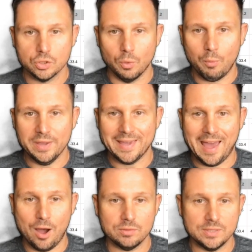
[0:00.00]
when we
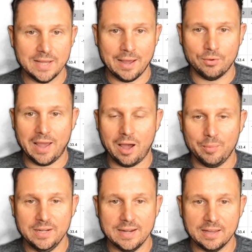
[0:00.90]
count down how
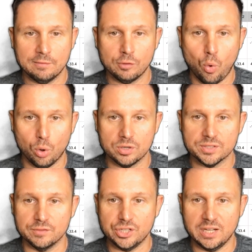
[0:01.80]
many negative quarters
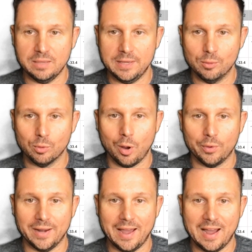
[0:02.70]
of GDP we're
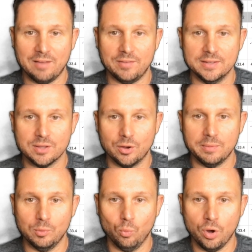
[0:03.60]
going to have, it is going to
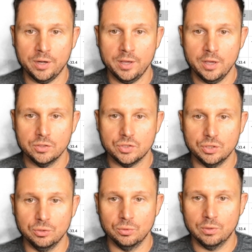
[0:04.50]
be 1,
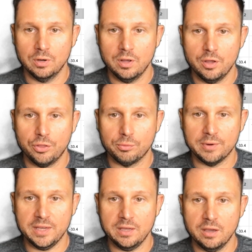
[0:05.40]
2,
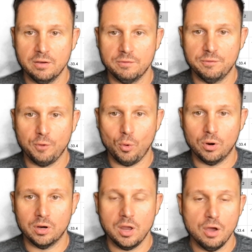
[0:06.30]
3,
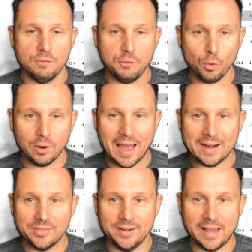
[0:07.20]
4. 4
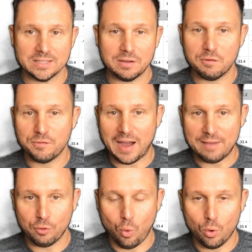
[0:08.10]
out of the next
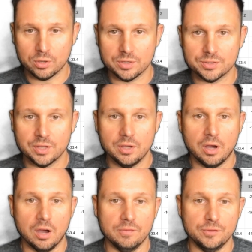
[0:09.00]
5 quarters
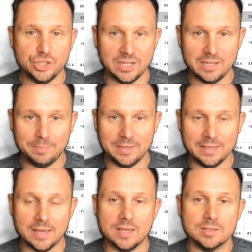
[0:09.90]
of
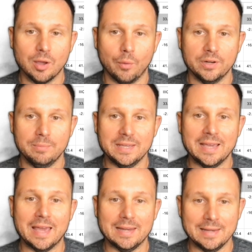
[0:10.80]
GDP is going to
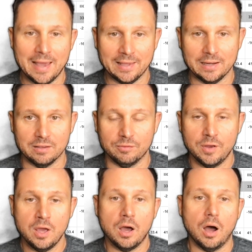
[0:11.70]
be negative,
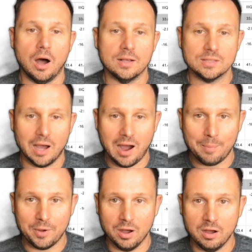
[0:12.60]
on
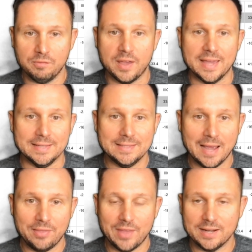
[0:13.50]
top of a
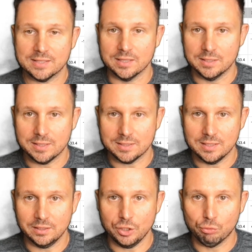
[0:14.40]
debt that is
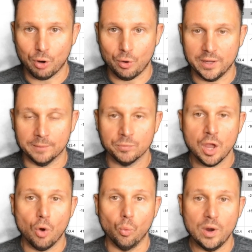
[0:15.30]
consistently growing
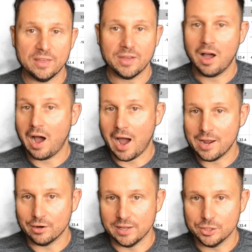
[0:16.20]
with
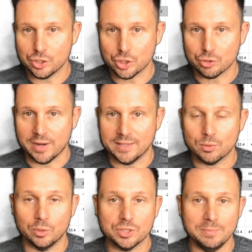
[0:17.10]
higher interest rates,
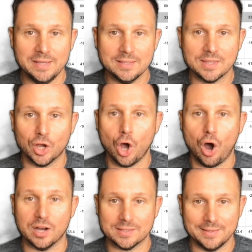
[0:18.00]
which means the
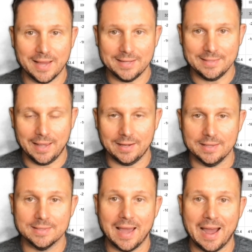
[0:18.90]
cost of that debt
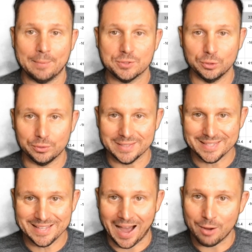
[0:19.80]
is absolutely
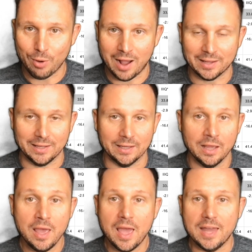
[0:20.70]

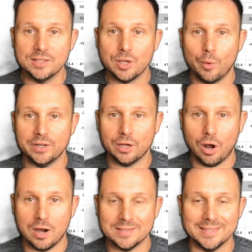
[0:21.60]
skyrocketing and is going to
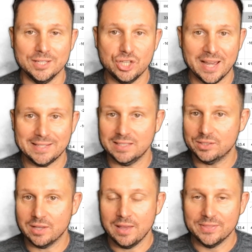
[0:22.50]
cause the debt to
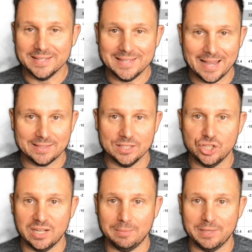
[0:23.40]

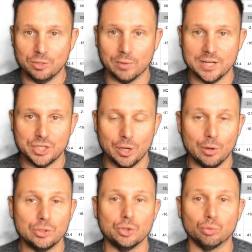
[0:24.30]
GDP
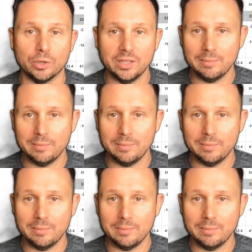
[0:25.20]
ratio to really